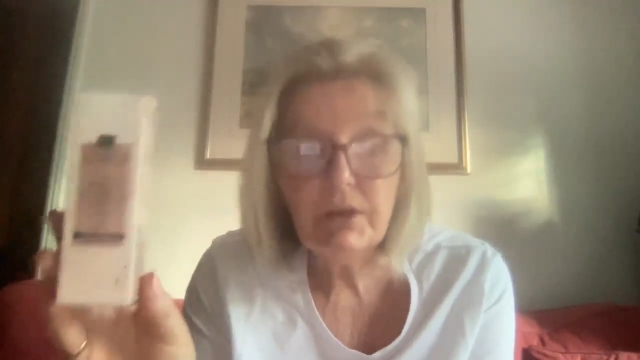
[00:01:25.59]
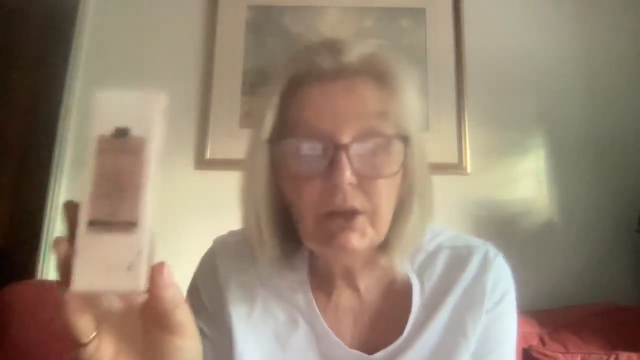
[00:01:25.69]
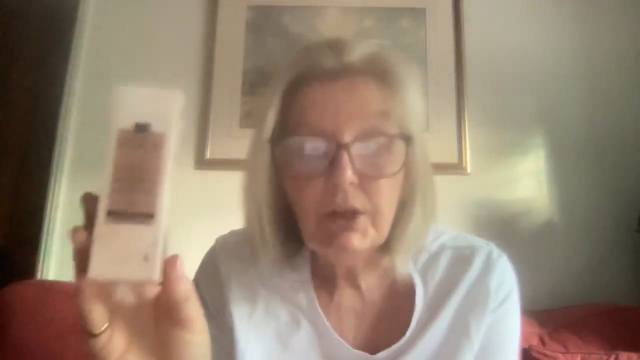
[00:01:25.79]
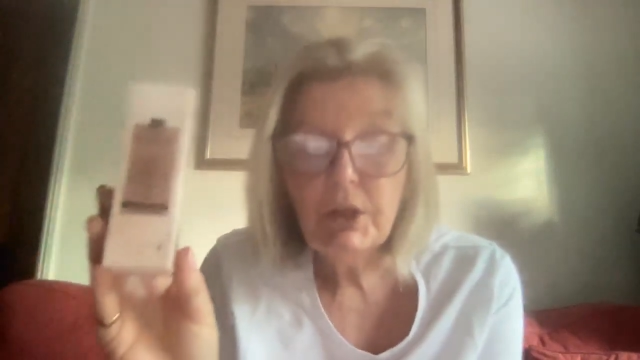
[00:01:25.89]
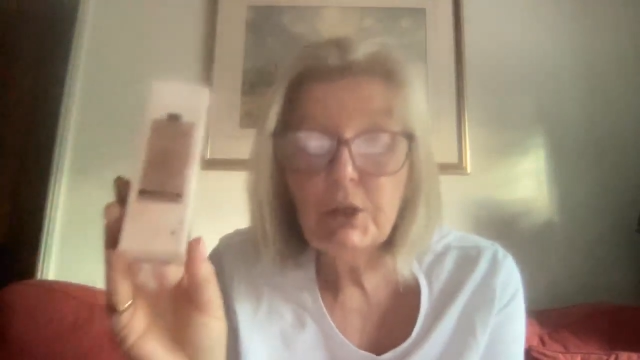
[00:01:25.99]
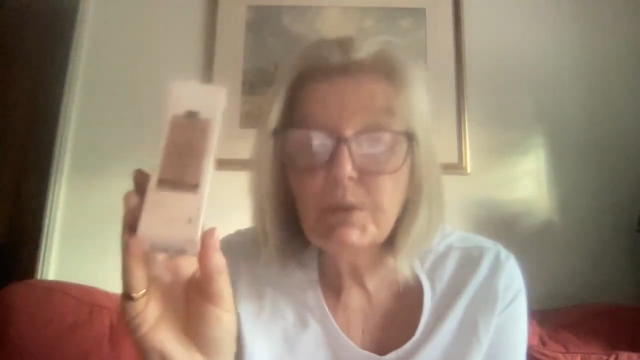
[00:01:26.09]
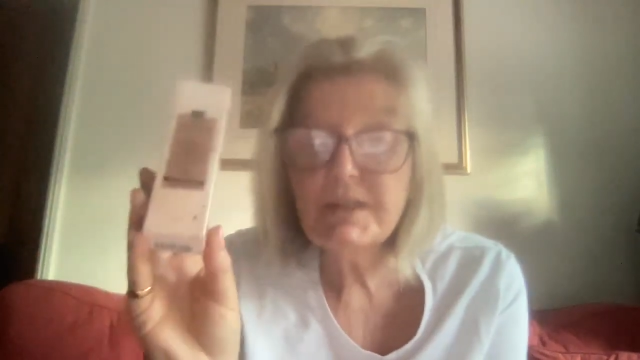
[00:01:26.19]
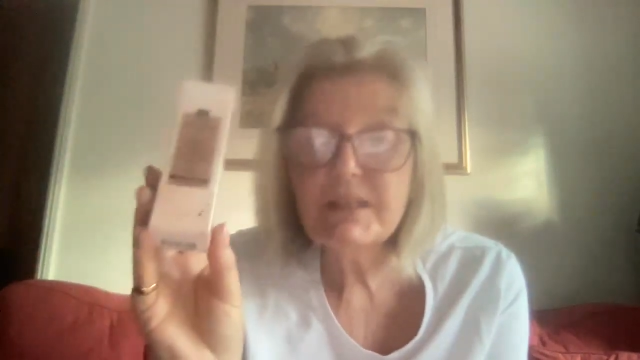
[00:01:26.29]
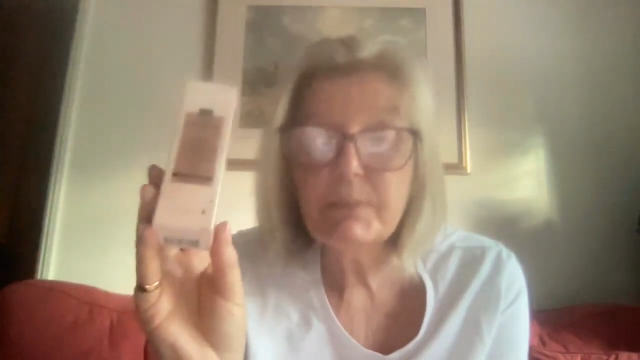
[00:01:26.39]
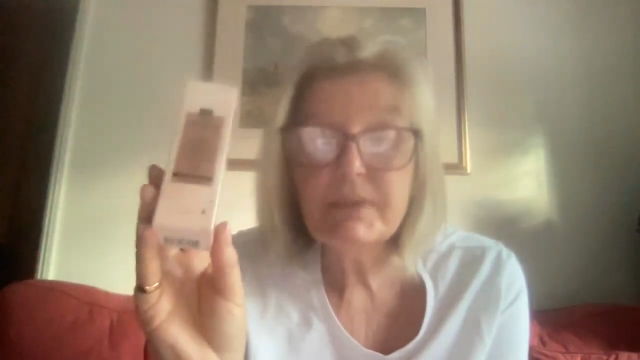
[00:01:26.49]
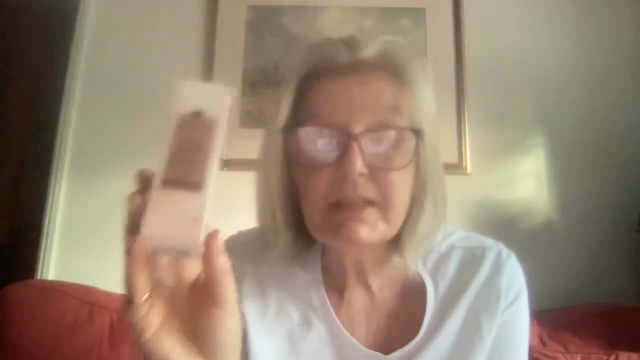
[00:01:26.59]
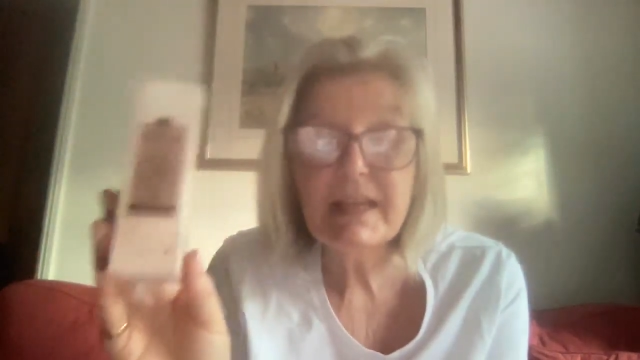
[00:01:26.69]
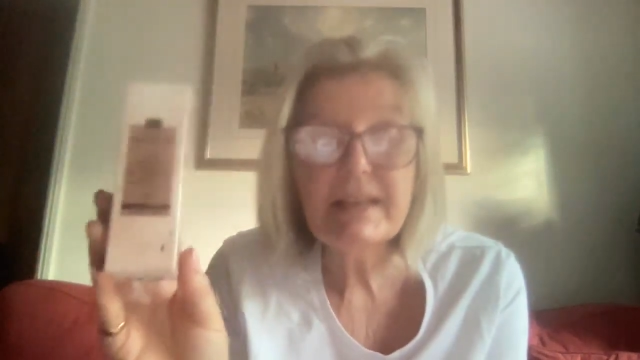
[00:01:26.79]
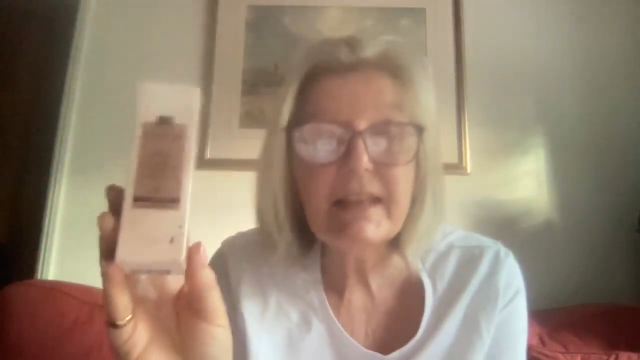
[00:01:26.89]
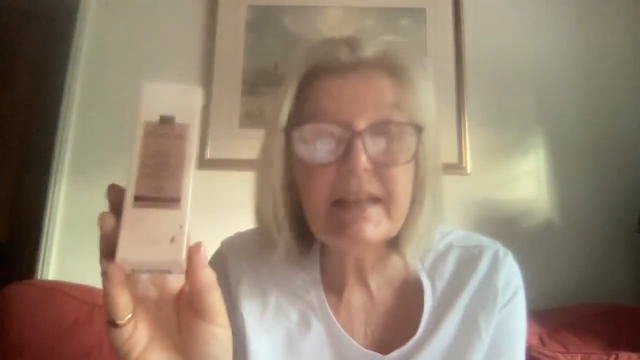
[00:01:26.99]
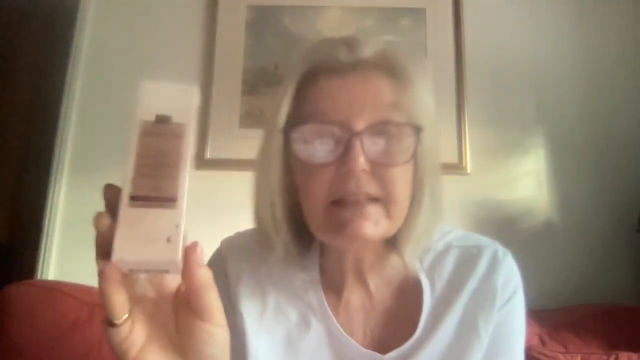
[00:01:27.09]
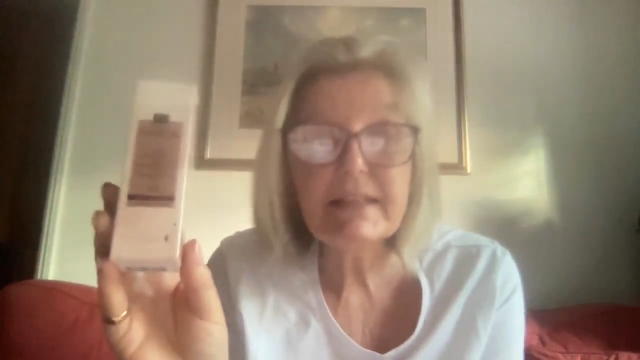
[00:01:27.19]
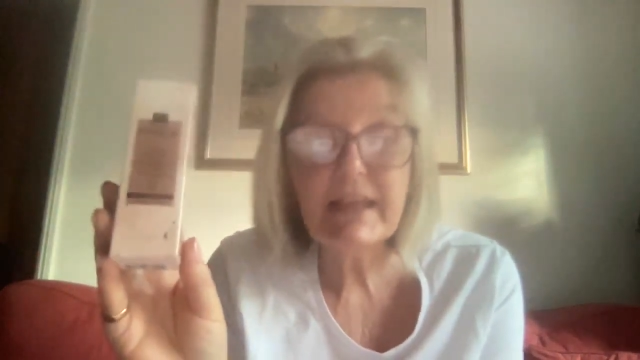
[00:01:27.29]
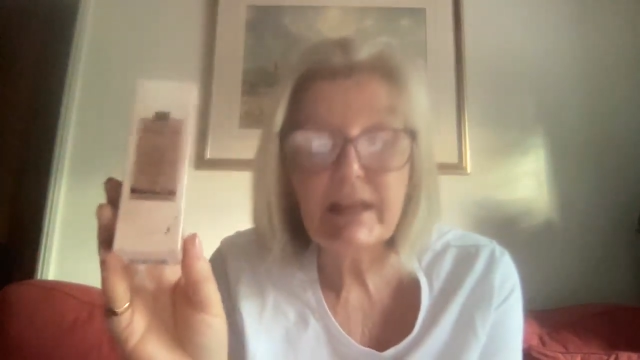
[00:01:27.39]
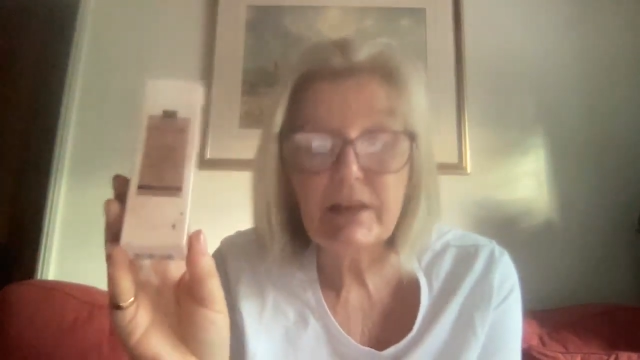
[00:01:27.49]
who wants to protect their
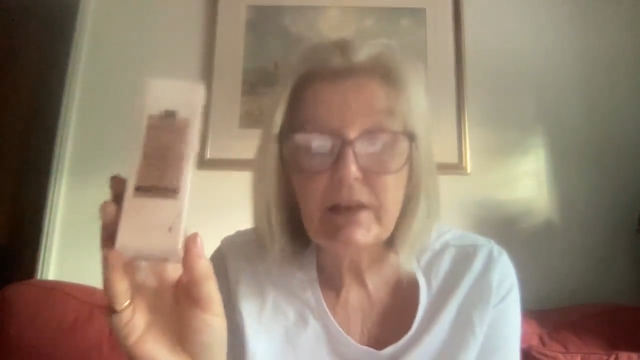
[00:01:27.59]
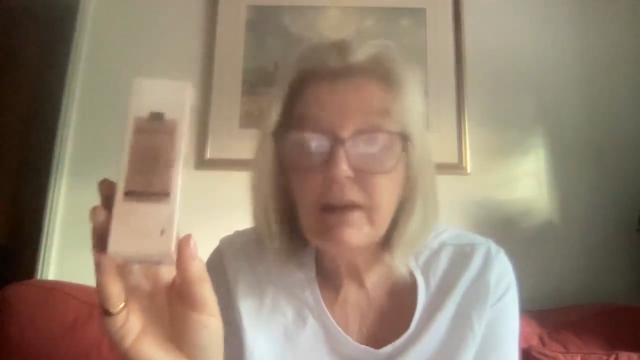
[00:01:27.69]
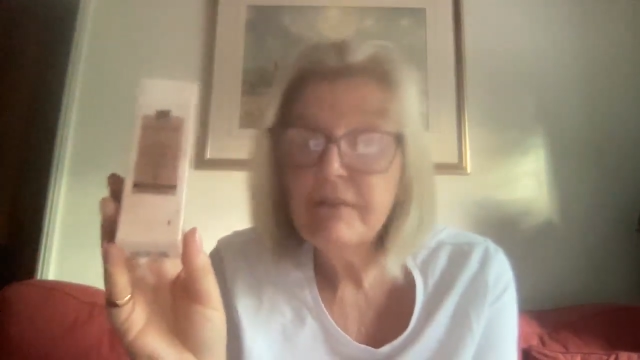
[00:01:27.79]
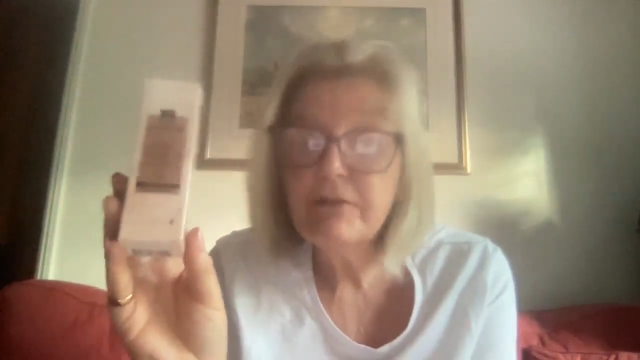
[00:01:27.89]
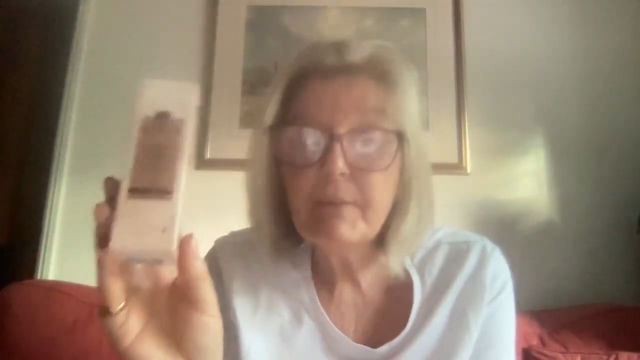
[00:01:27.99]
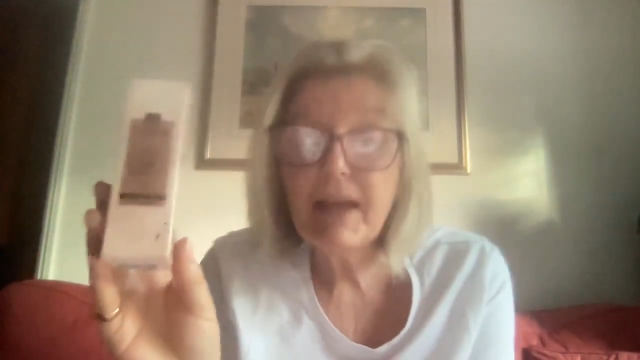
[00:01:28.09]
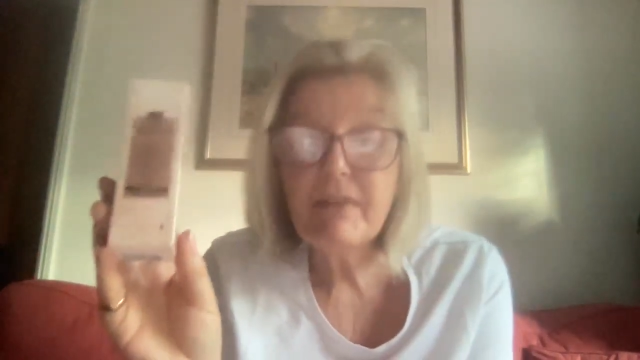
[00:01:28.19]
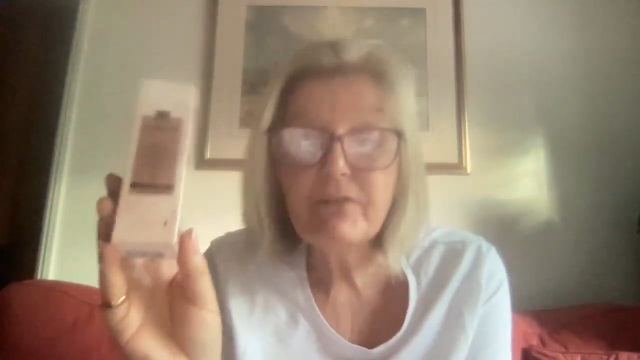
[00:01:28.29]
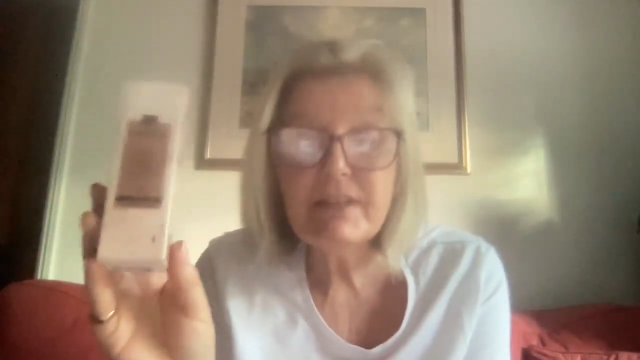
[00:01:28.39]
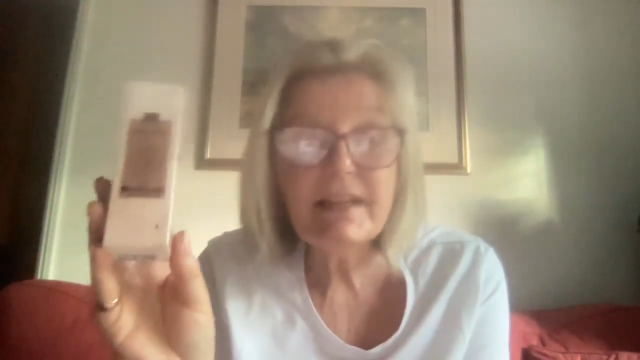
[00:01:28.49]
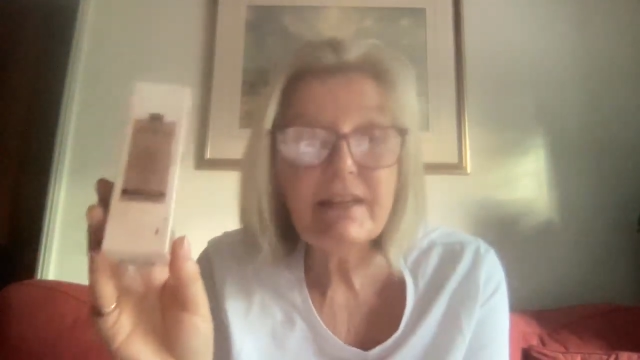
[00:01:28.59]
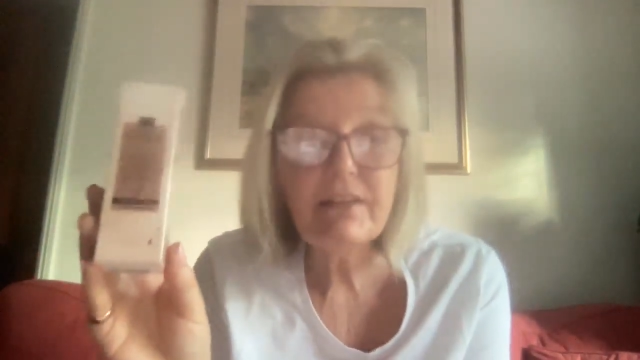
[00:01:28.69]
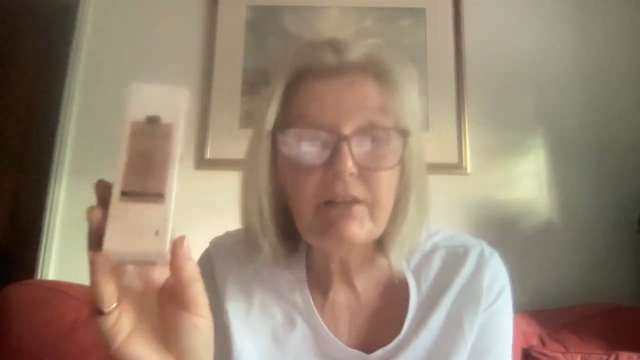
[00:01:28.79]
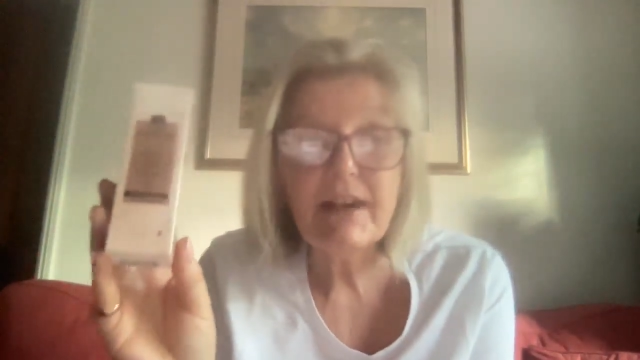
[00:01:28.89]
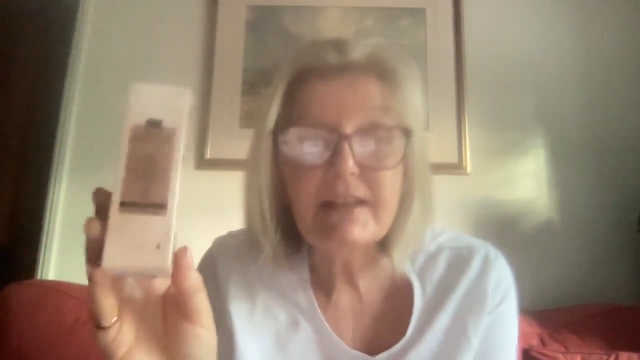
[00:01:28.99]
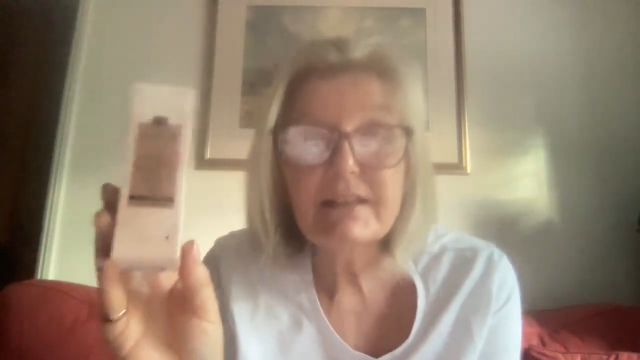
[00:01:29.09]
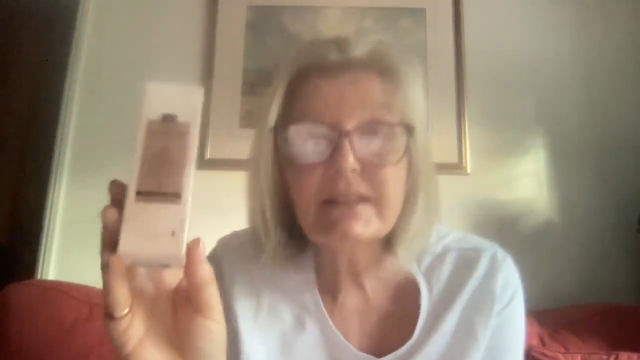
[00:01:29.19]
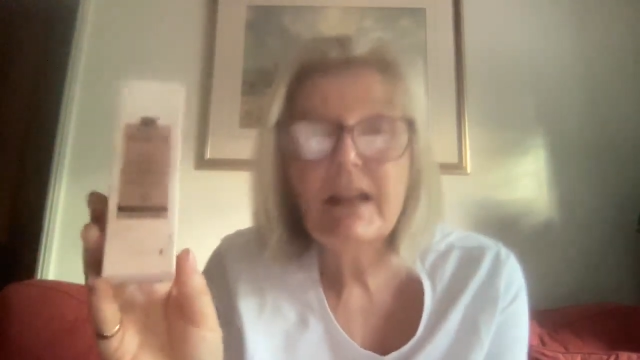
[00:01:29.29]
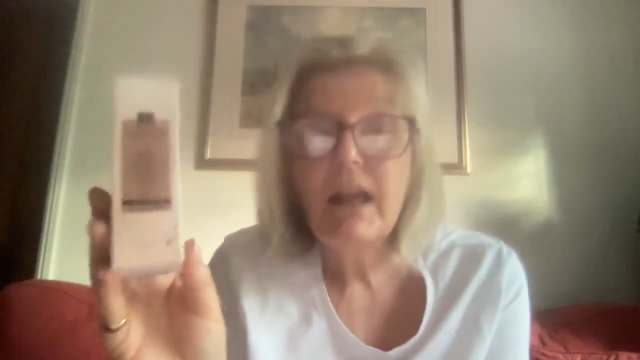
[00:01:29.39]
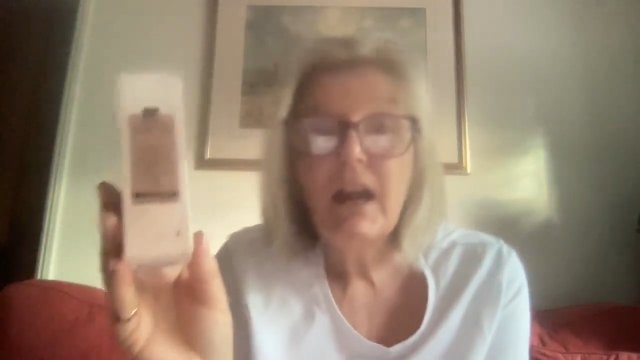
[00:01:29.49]
skin from everyday threats
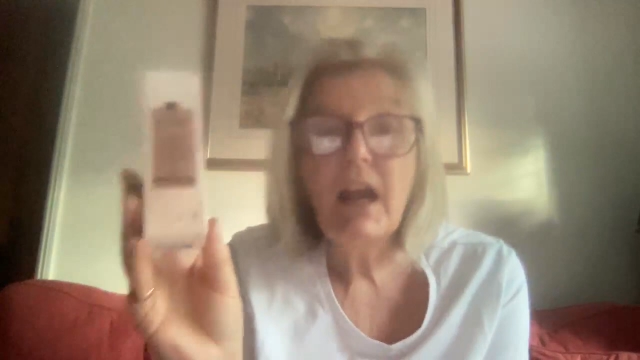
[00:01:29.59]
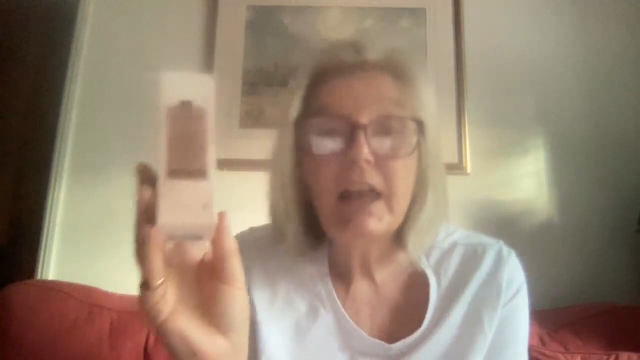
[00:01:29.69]
like